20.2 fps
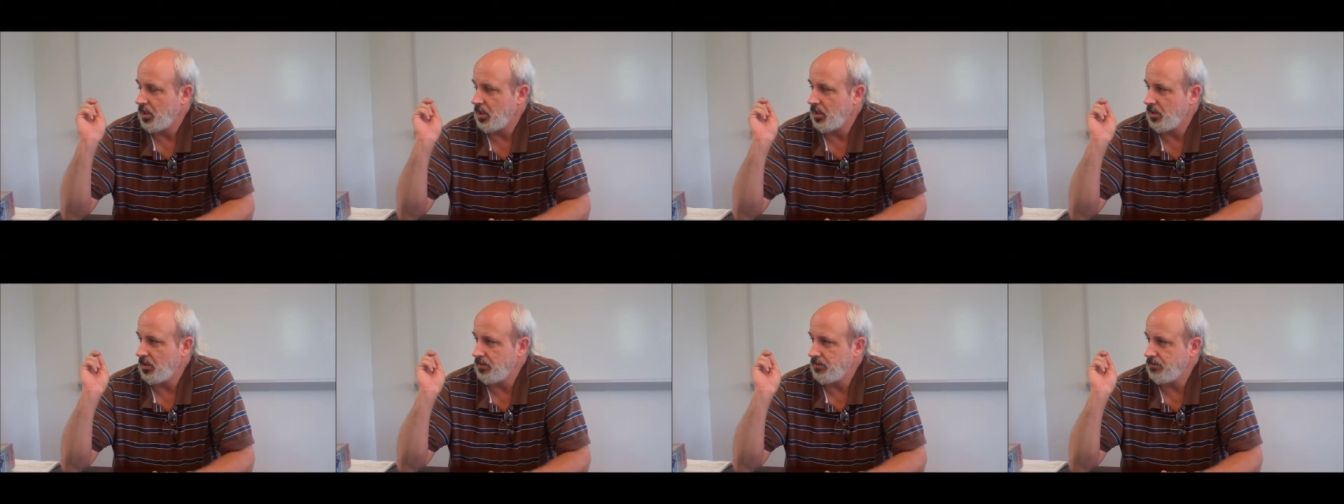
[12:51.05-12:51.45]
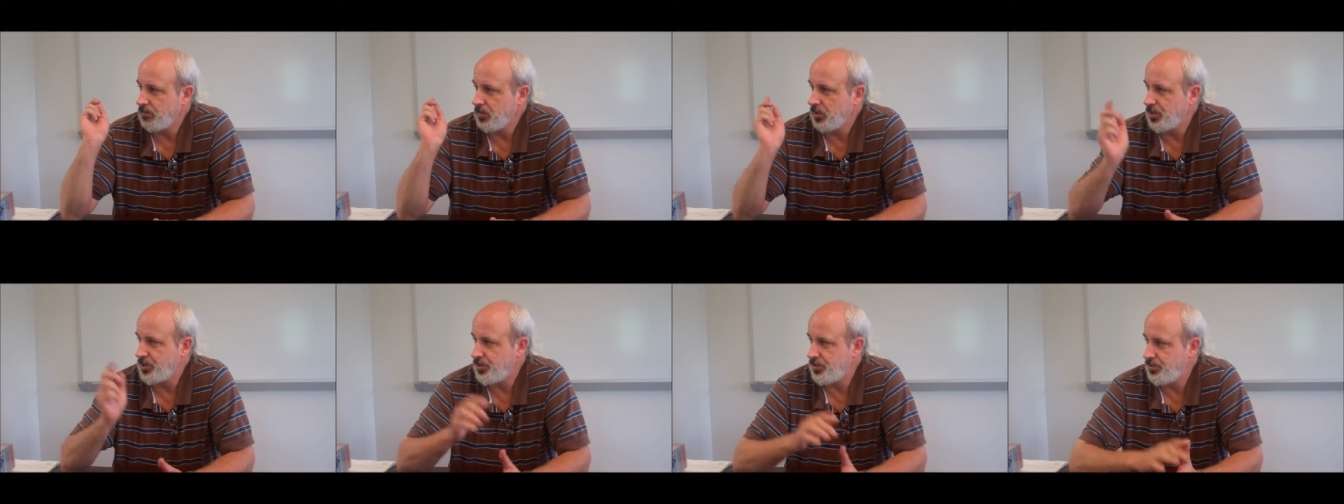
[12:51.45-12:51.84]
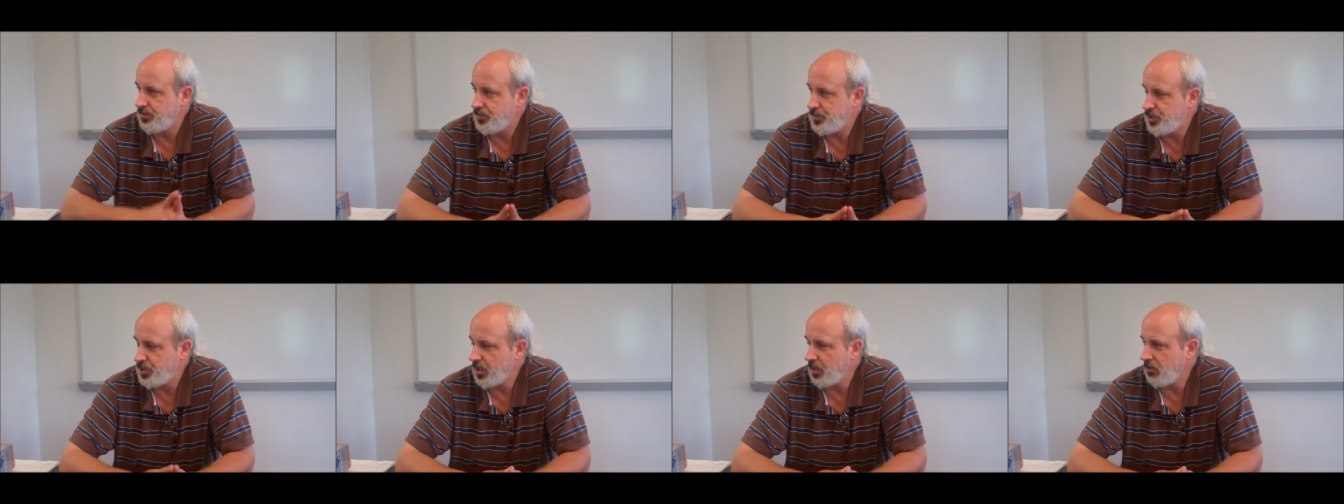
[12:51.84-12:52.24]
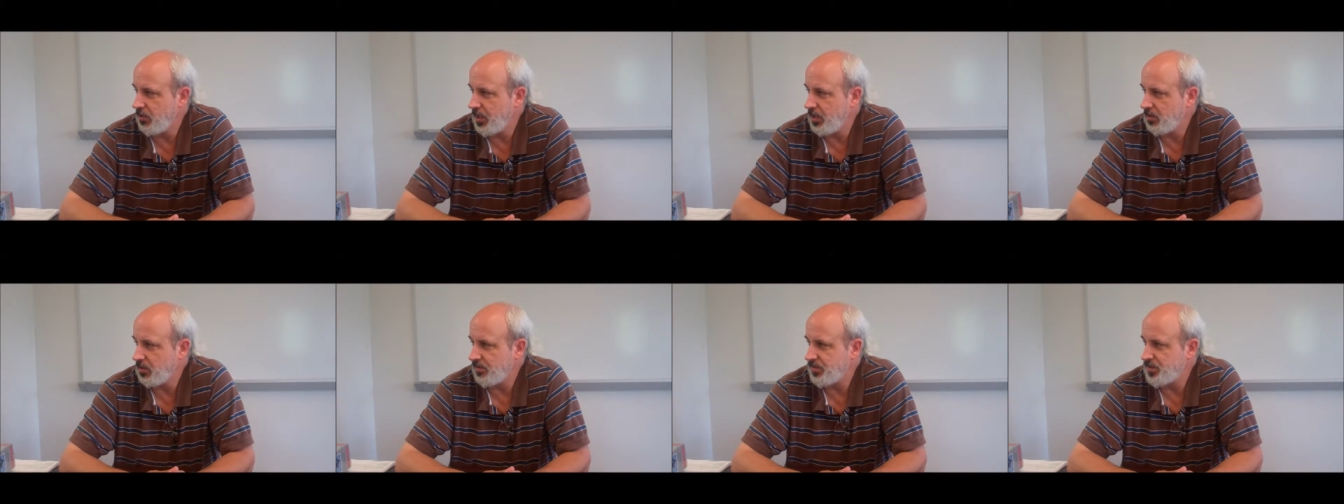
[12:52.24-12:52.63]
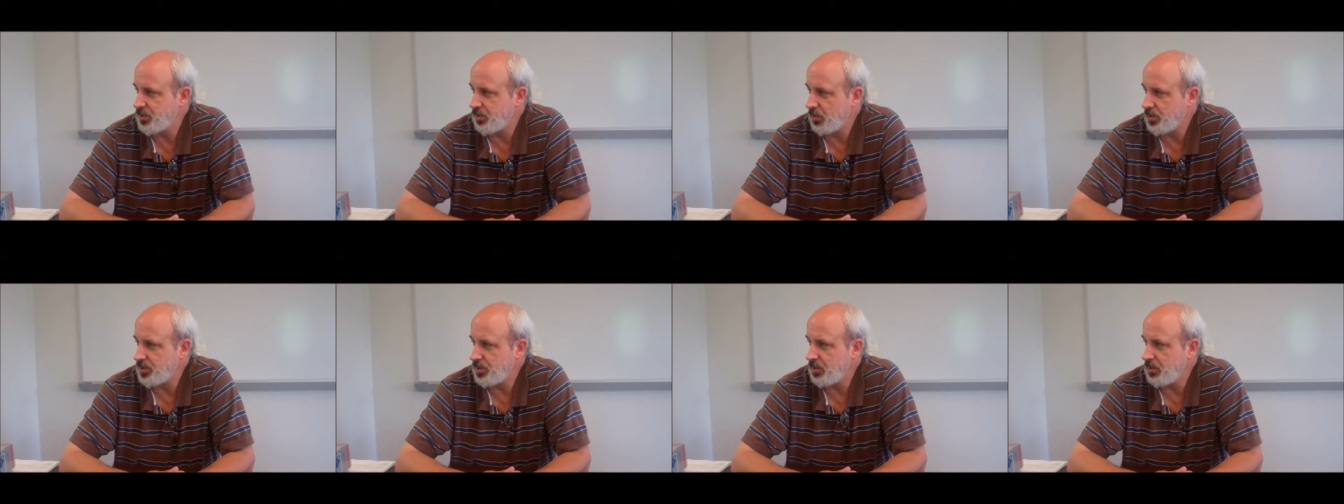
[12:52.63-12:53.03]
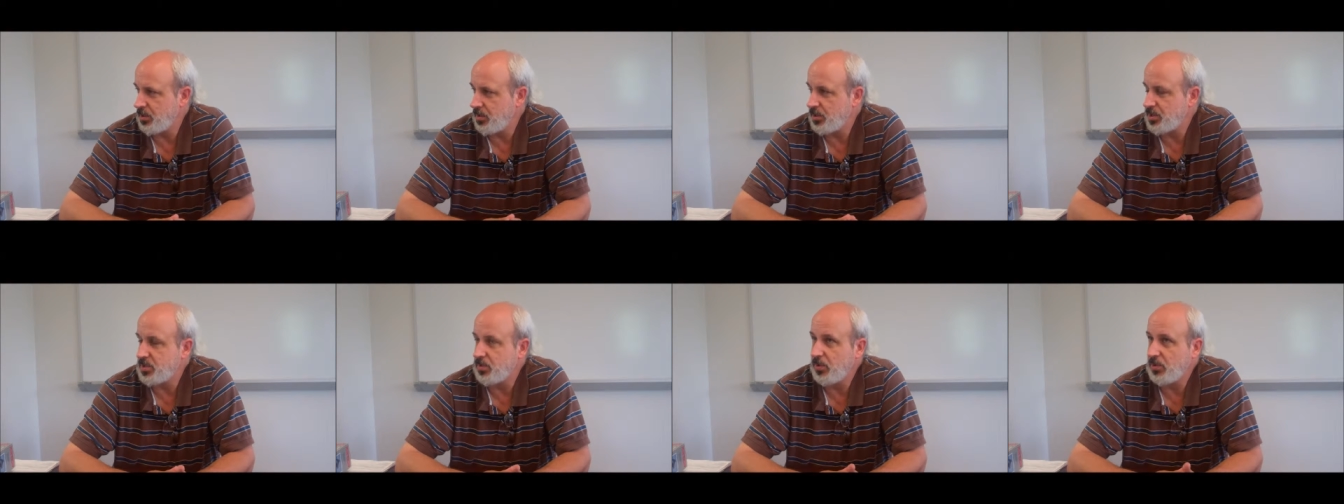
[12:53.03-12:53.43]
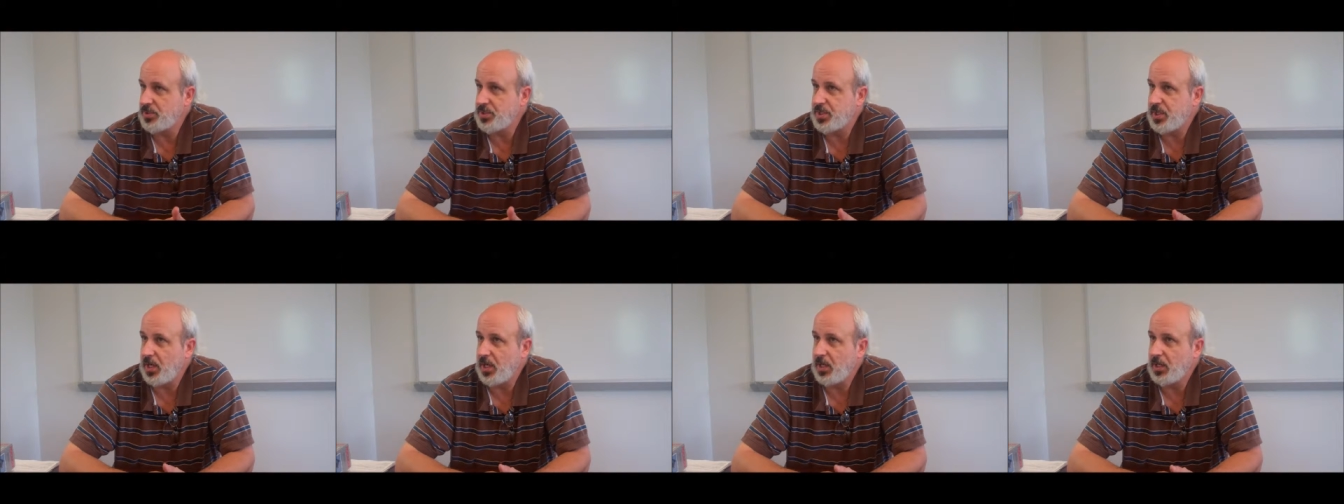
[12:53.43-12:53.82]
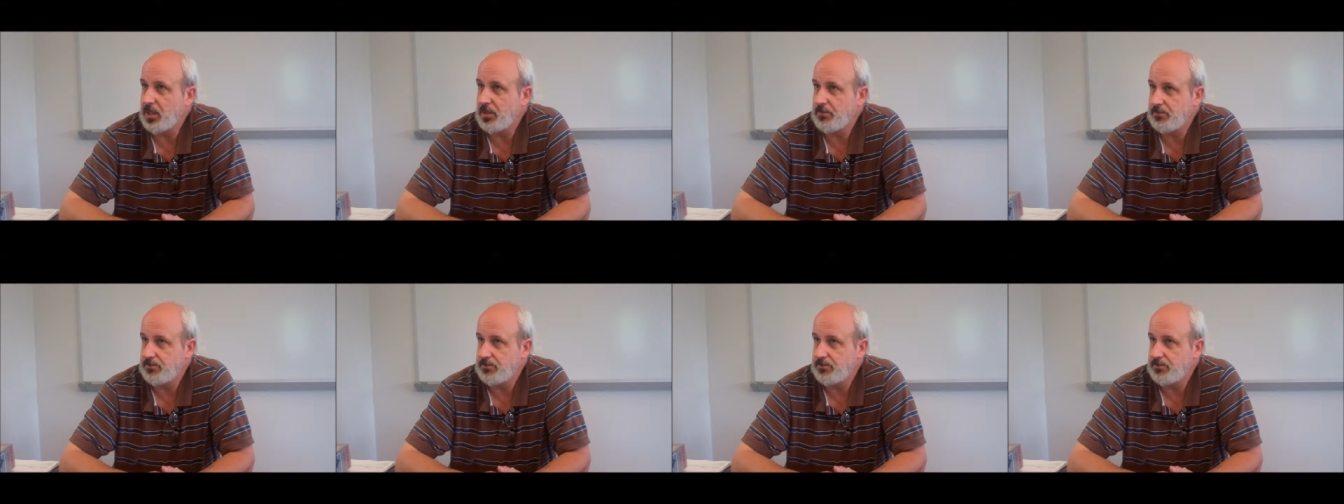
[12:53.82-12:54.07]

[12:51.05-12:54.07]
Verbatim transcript: um, a generator of sorts into the smokestack.